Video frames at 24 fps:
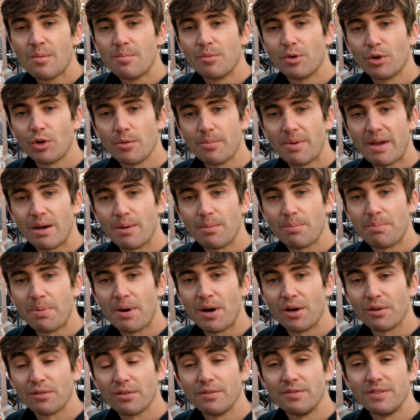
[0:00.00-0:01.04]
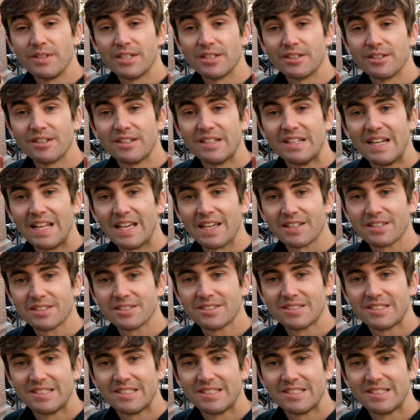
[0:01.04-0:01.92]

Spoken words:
More about Paul Revere next.